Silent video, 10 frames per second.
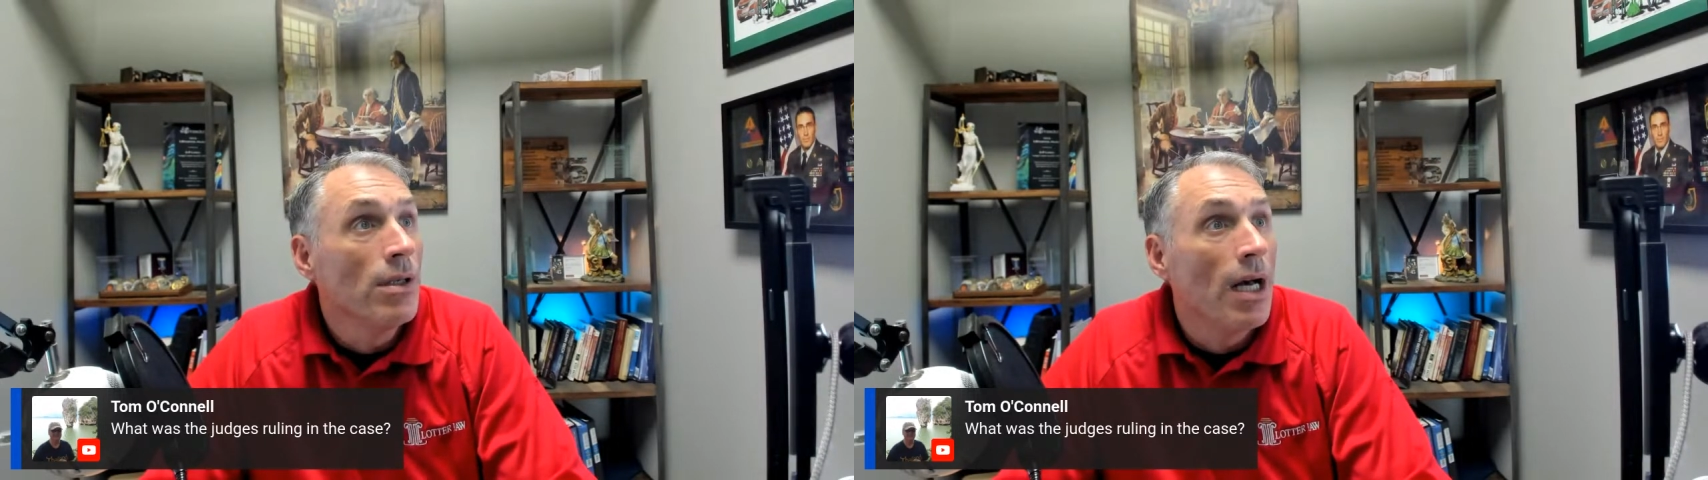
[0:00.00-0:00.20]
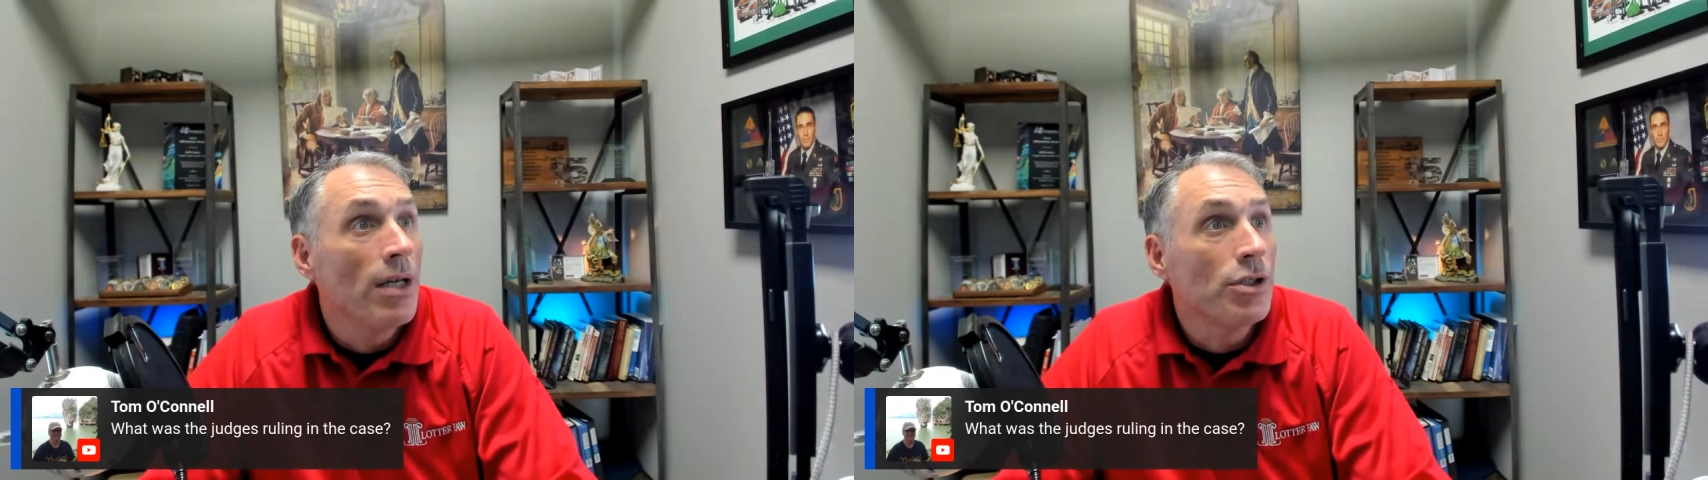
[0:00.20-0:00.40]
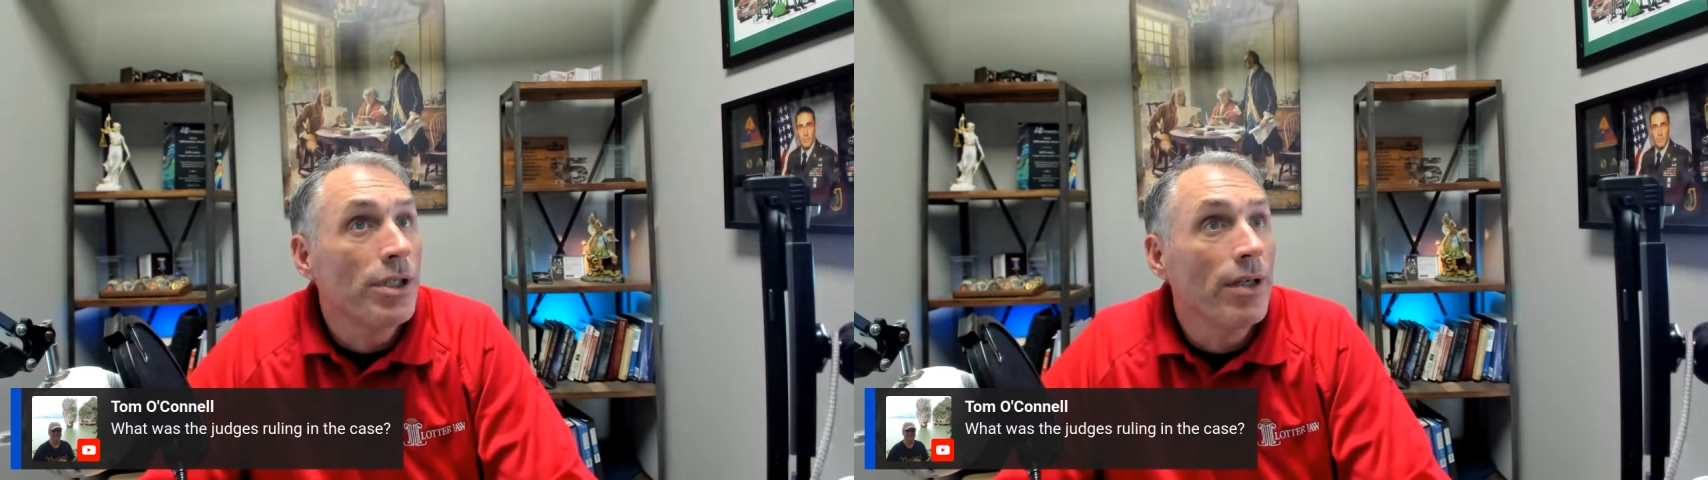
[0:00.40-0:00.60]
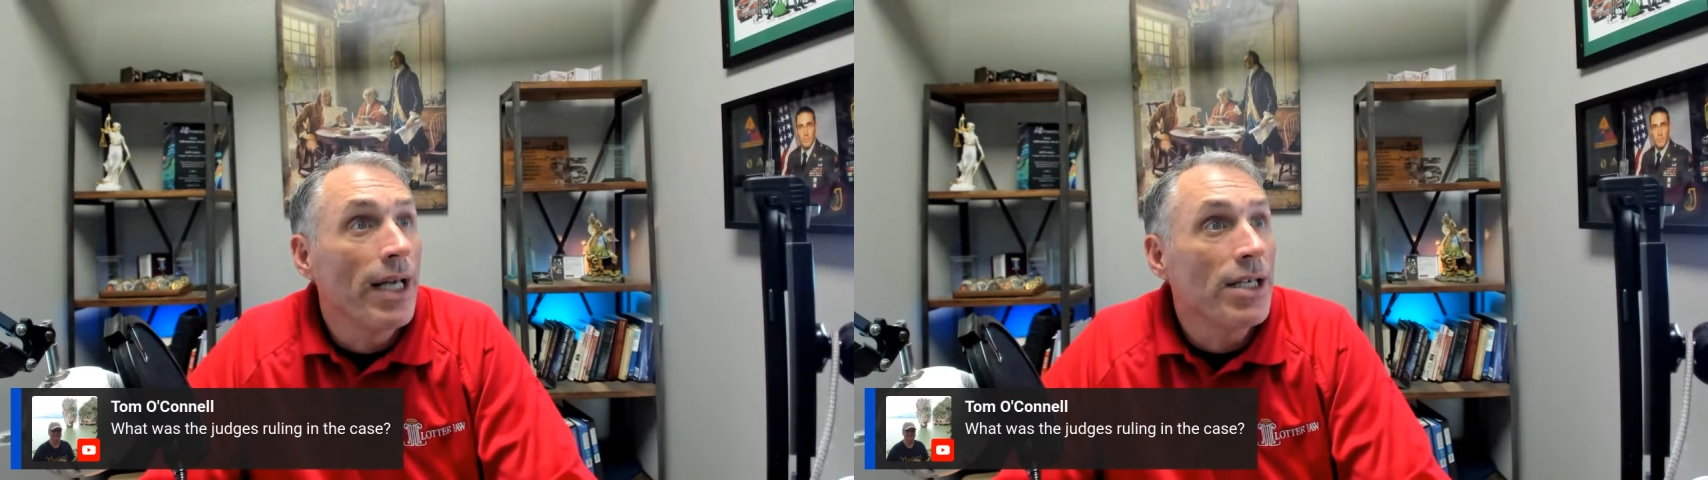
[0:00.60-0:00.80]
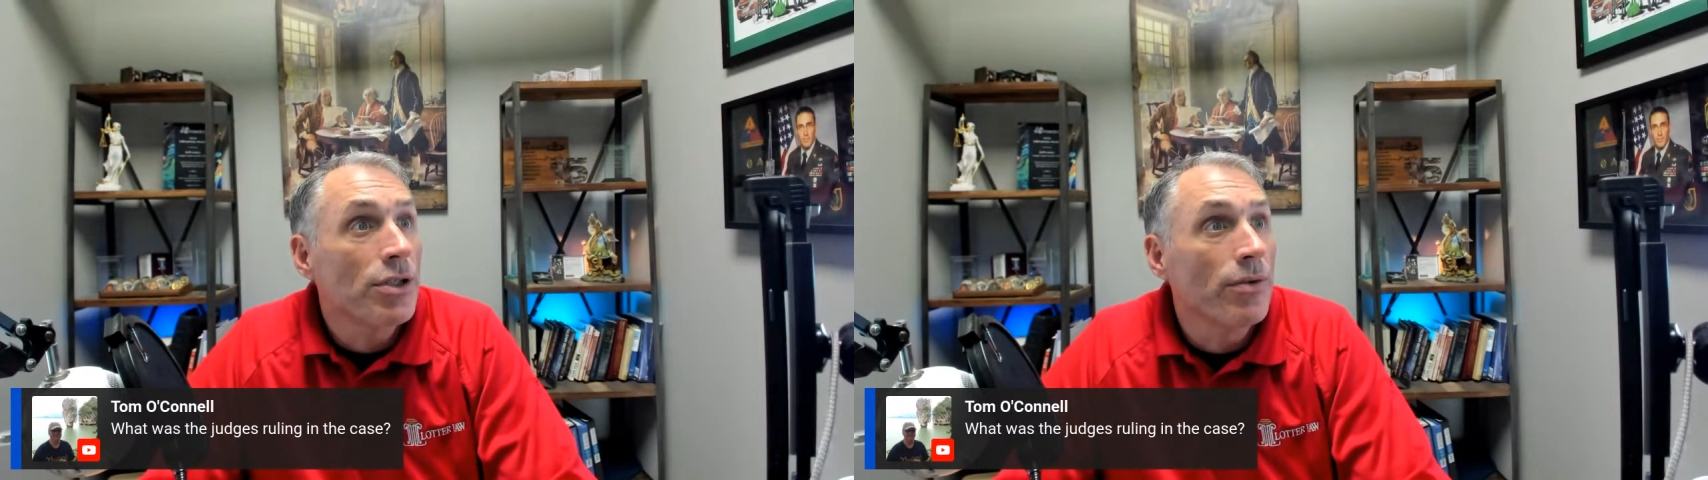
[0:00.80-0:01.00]
I'll share
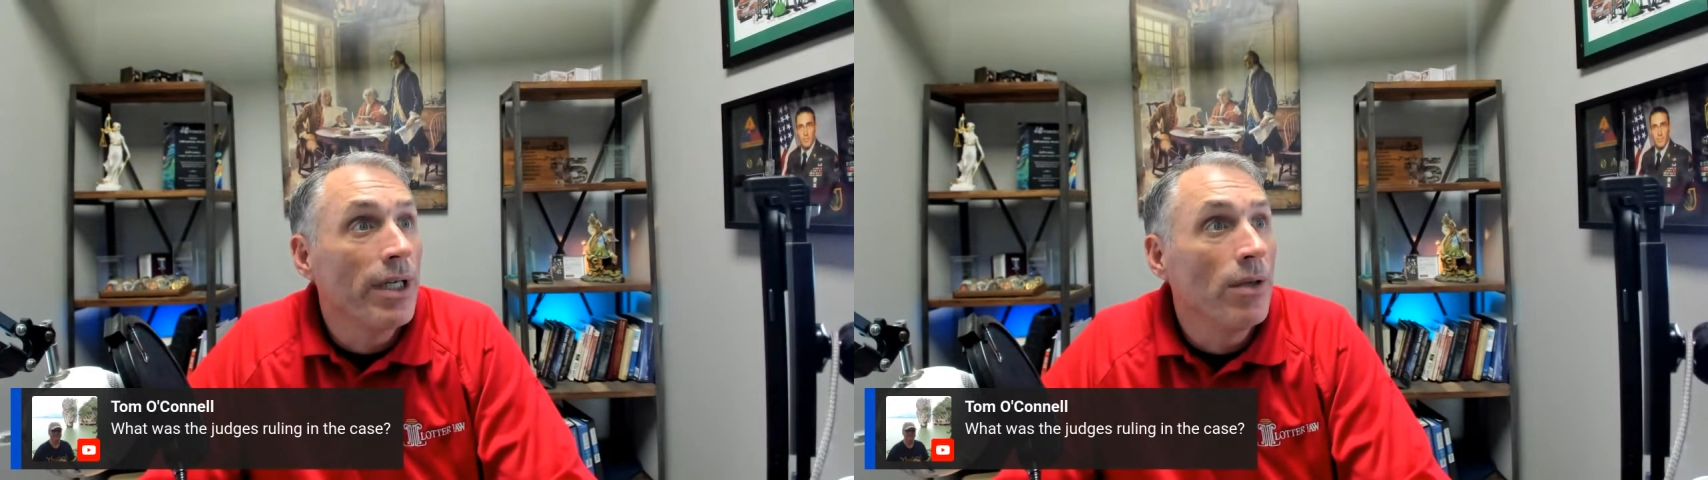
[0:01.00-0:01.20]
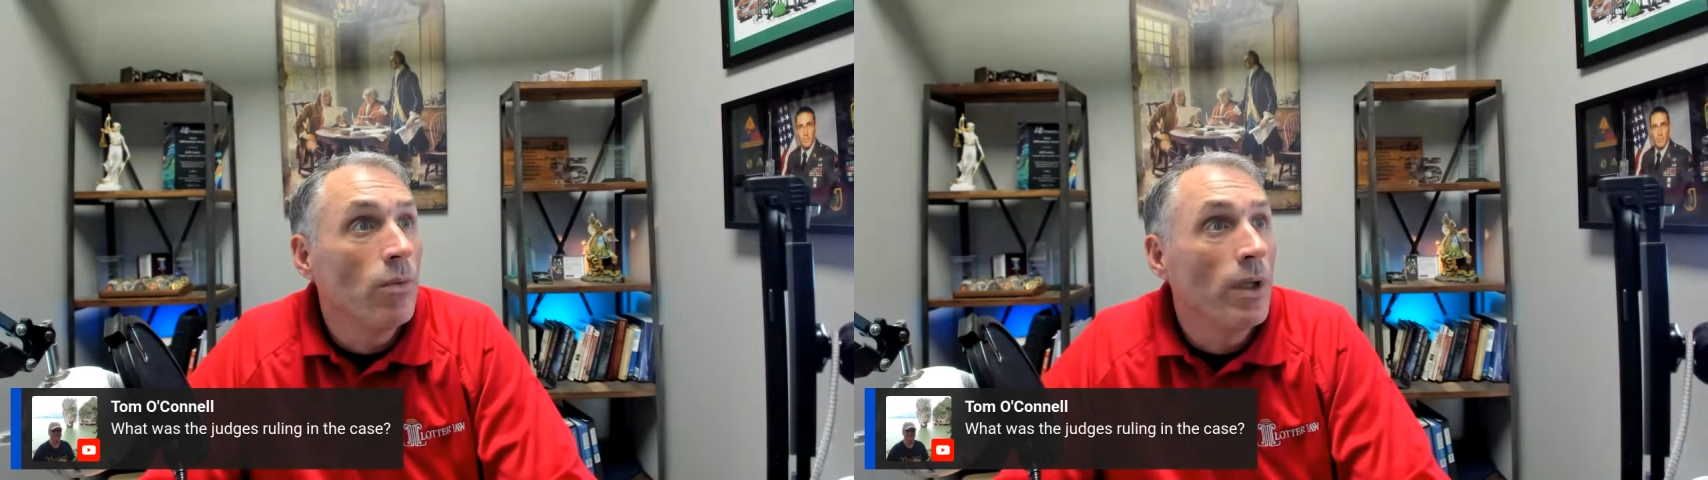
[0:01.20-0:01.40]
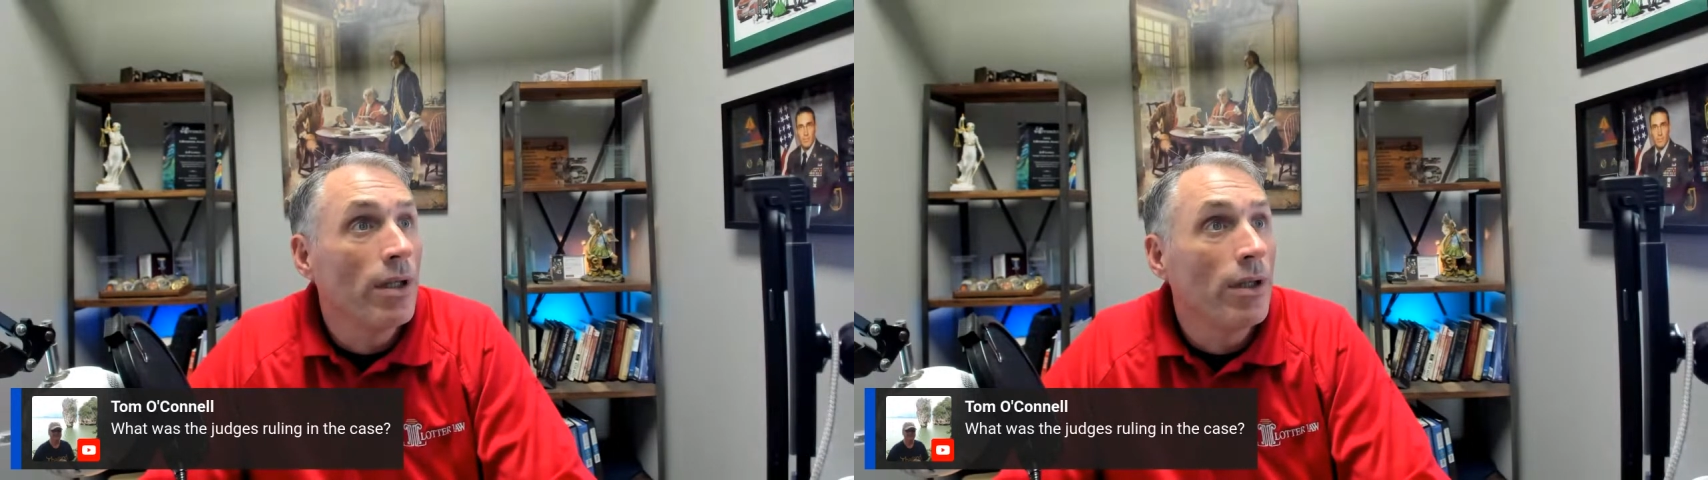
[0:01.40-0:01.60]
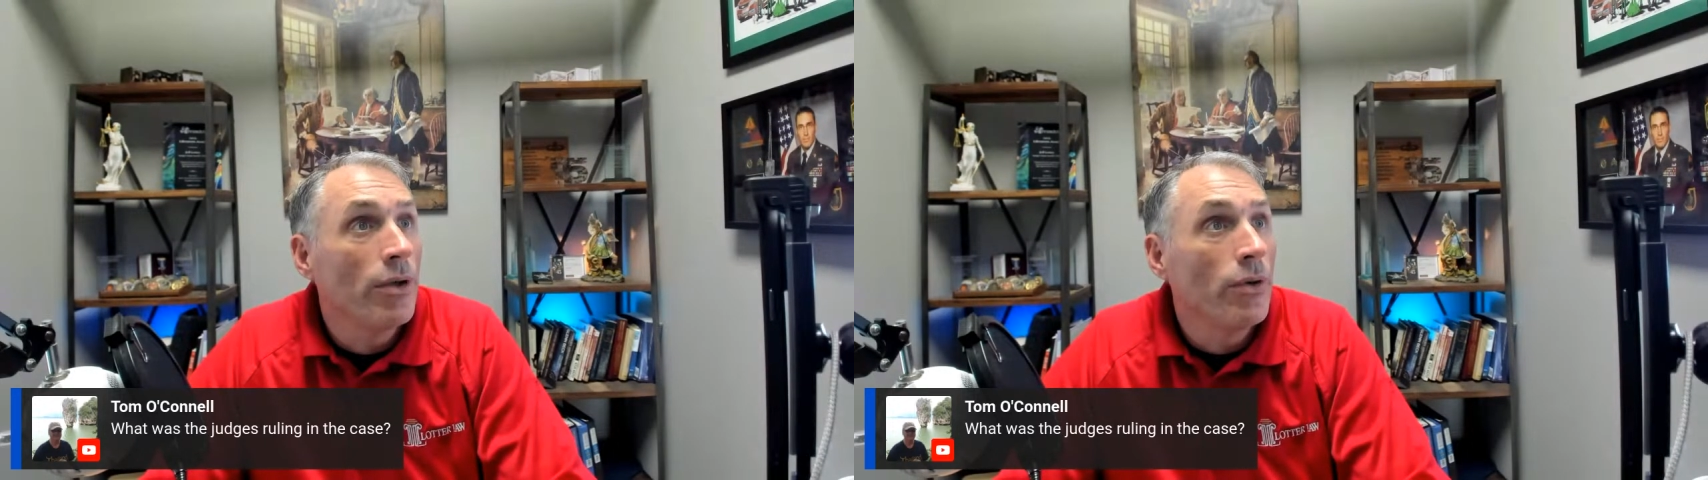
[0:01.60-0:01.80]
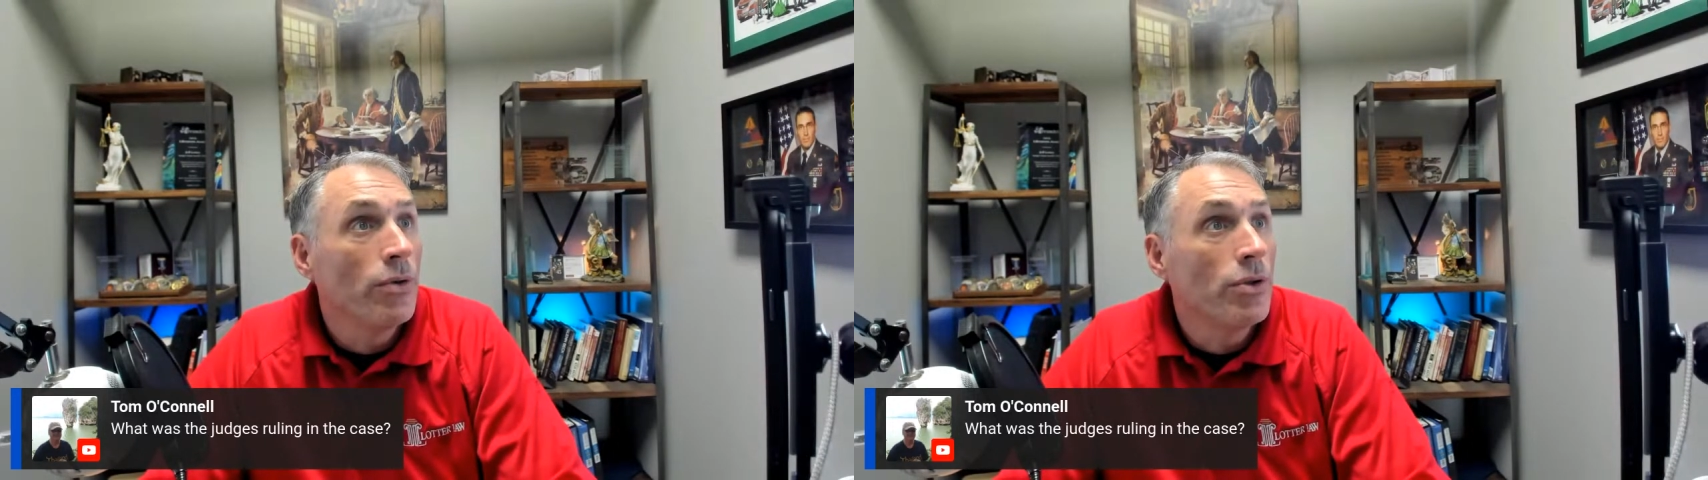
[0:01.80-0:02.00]
that screen with you